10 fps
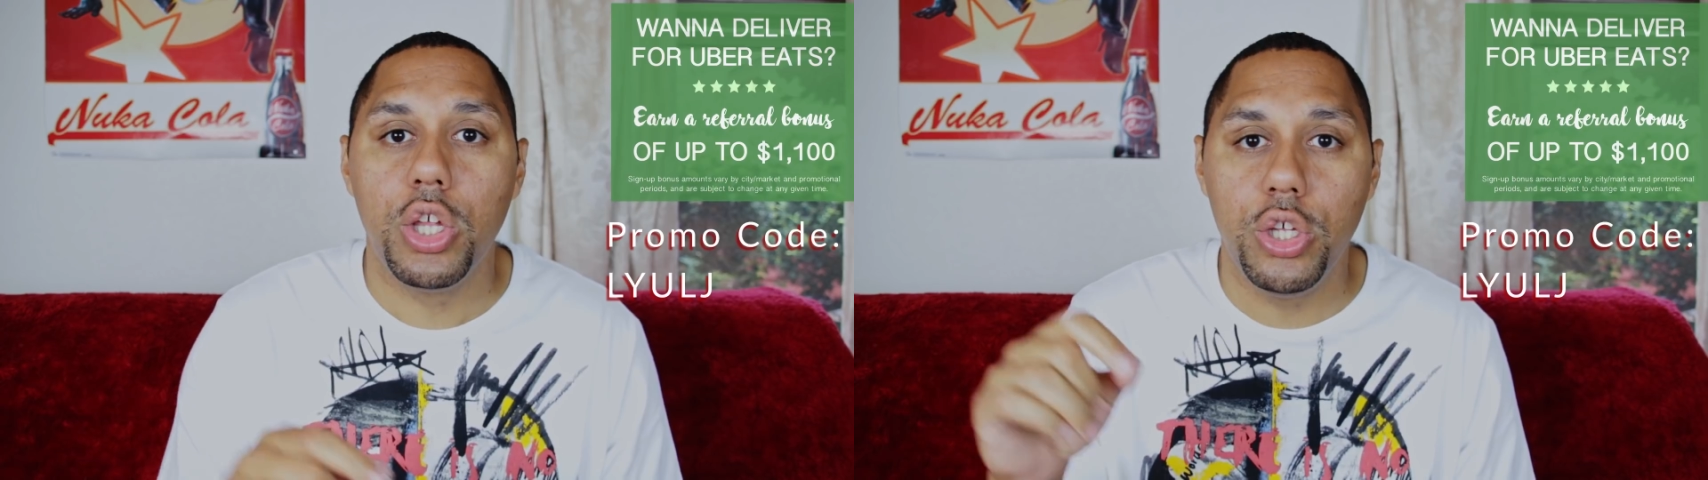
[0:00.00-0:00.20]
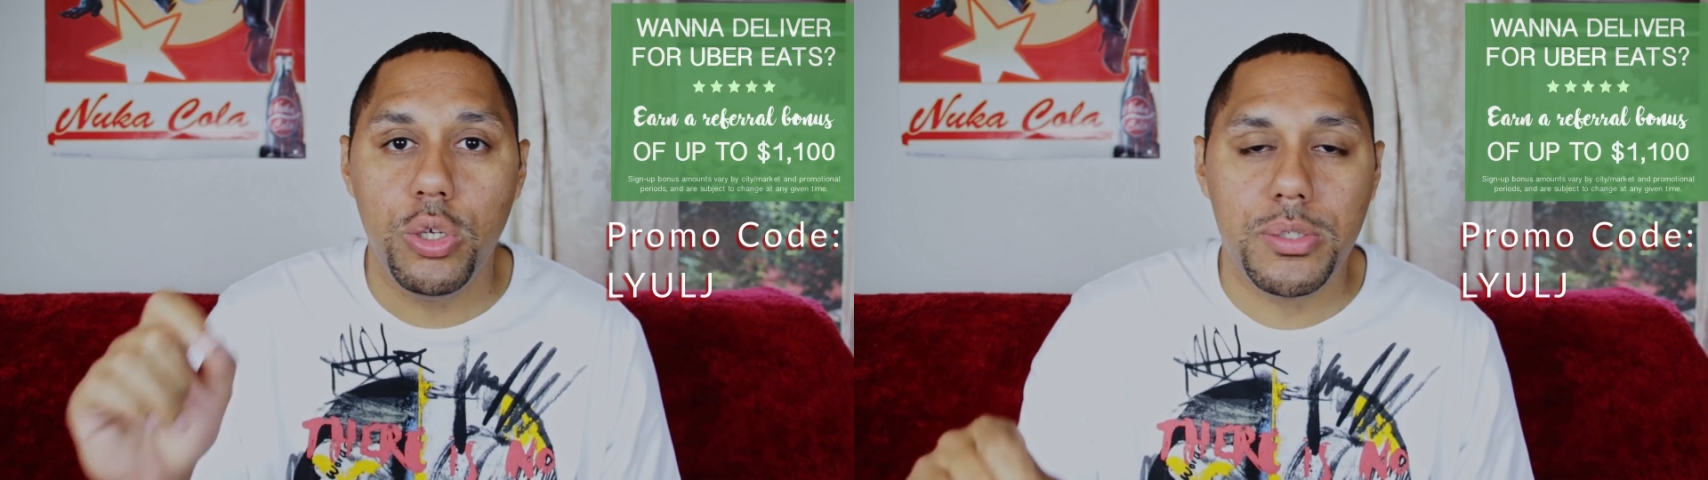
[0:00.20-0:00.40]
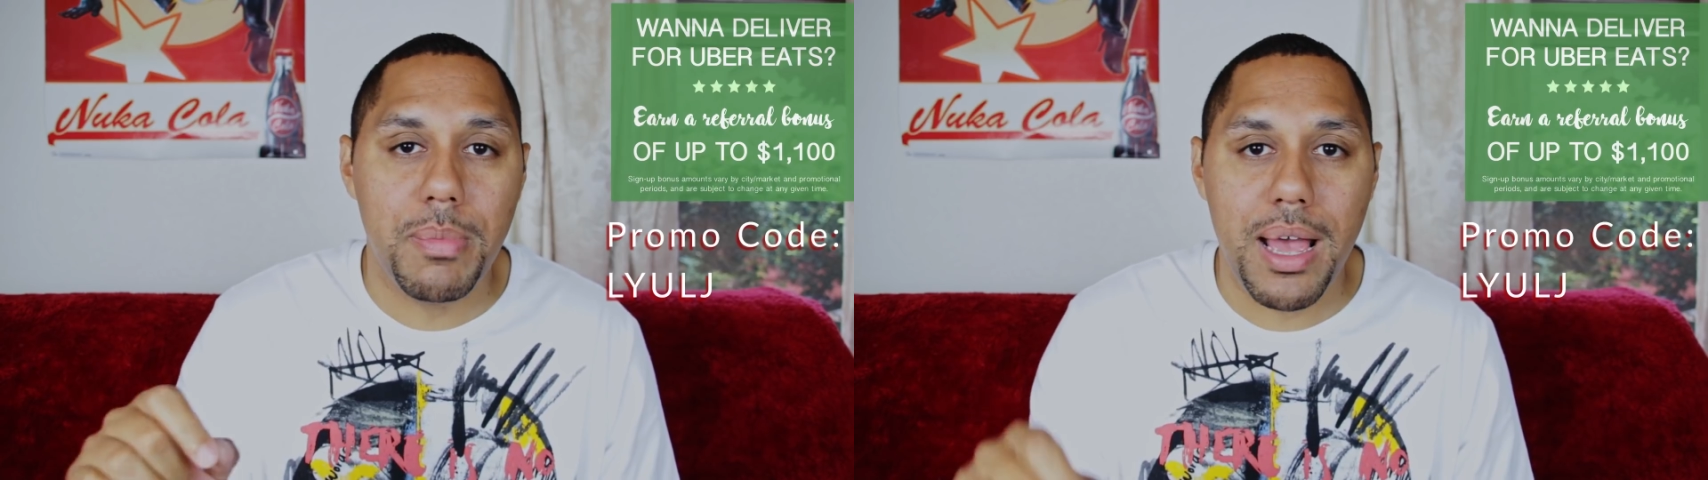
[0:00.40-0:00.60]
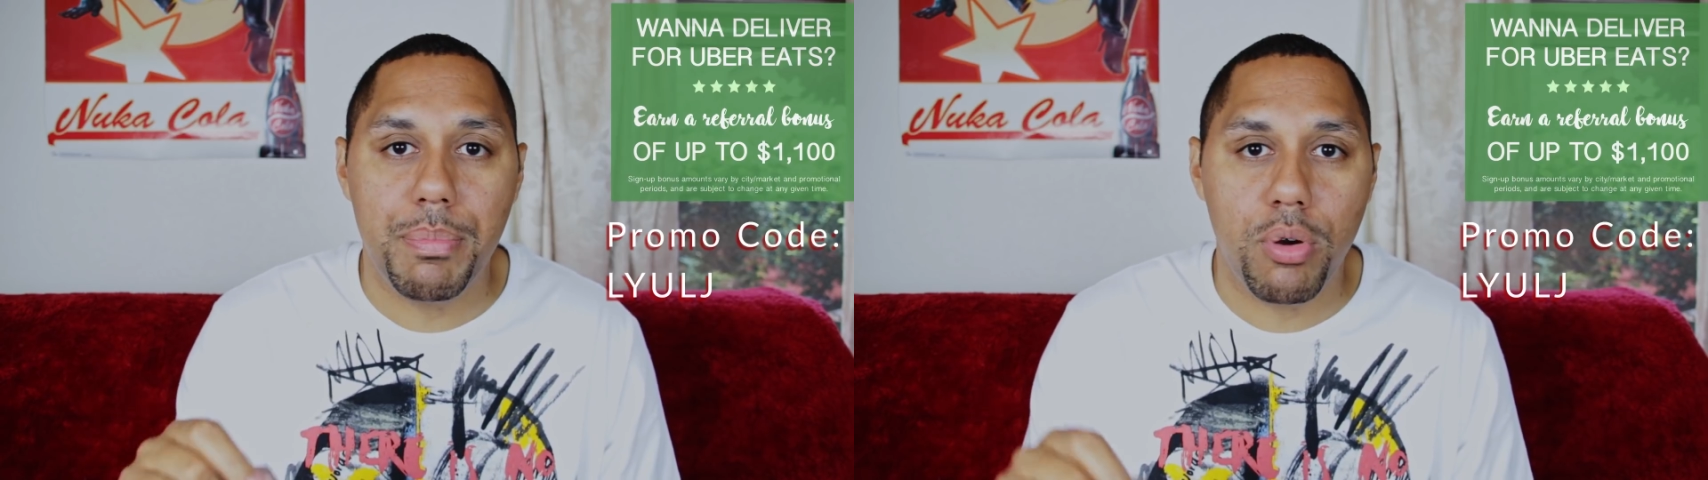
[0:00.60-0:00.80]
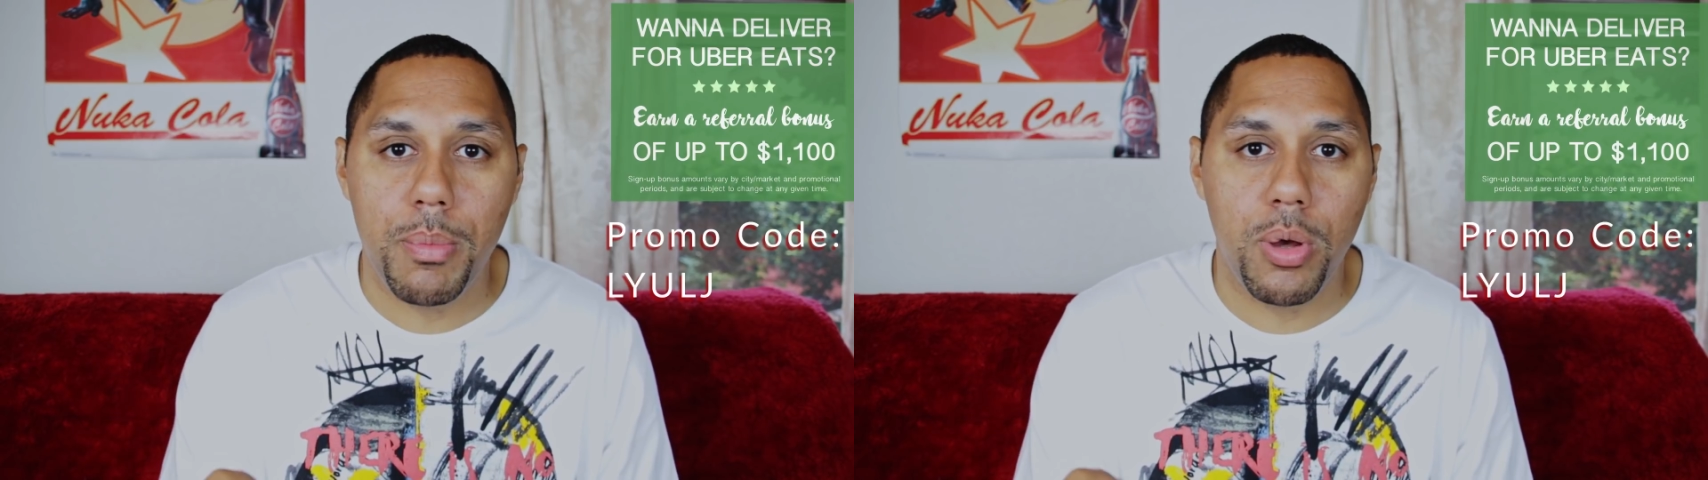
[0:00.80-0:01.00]
use my
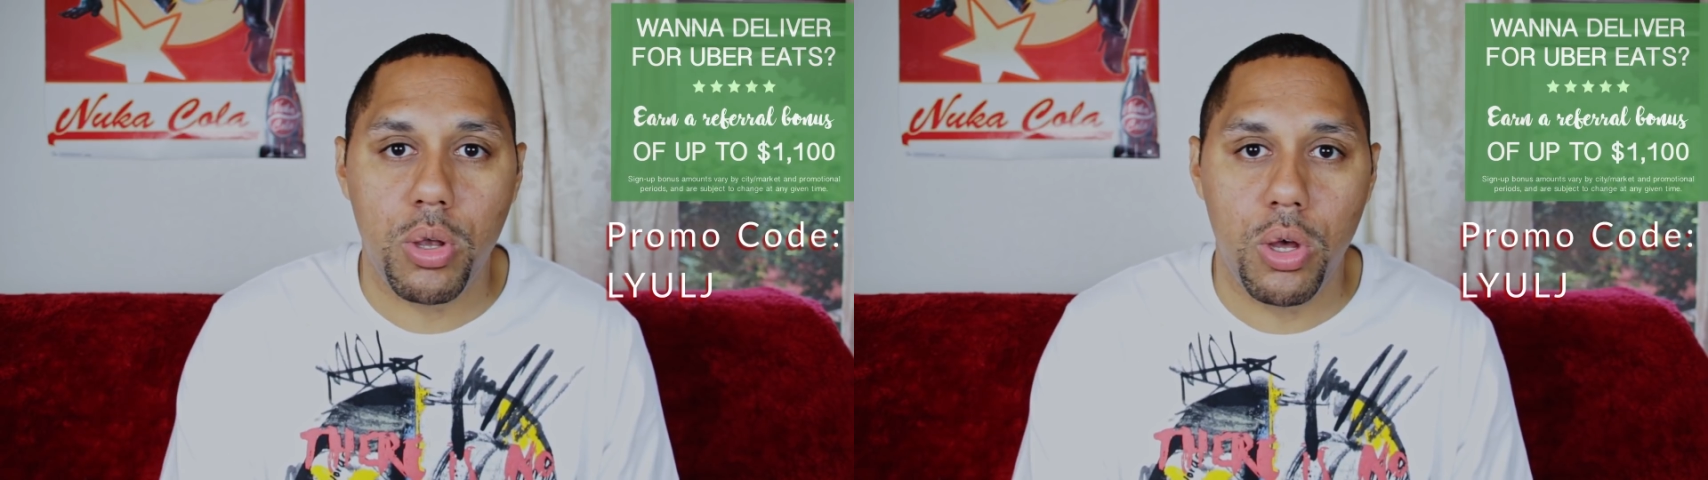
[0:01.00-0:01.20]
promo